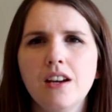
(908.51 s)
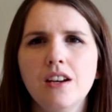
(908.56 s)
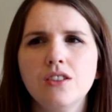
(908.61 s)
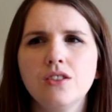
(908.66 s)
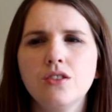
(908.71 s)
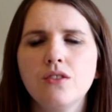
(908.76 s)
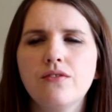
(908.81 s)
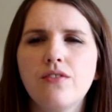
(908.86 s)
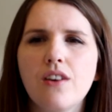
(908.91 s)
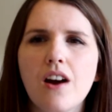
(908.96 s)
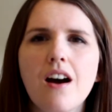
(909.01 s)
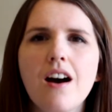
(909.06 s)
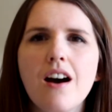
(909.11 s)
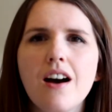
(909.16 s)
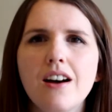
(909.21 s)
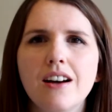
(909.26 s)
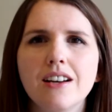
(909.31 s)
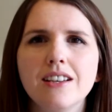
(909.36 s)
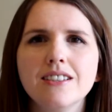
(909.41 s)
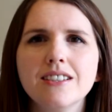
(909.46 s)
So for
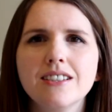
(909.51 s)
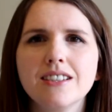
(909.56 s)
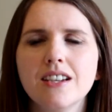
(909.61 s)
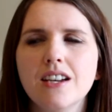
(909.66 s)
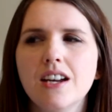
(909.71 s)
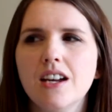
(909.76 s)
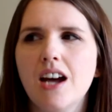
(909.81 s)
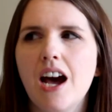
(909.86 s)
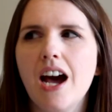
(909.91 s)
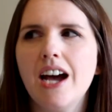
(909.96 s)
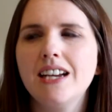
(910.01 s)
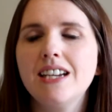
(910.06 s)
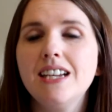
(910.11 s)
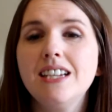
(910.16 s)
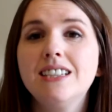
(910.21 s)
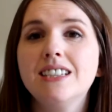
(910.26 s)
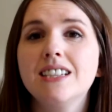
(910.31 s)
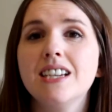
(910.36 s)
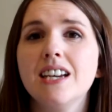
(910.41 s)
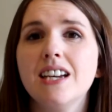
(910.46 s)
us, I
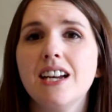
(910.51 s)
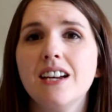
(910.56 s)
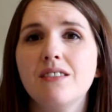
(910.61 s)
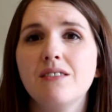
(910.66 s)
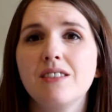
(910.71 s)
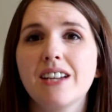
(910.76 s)
need to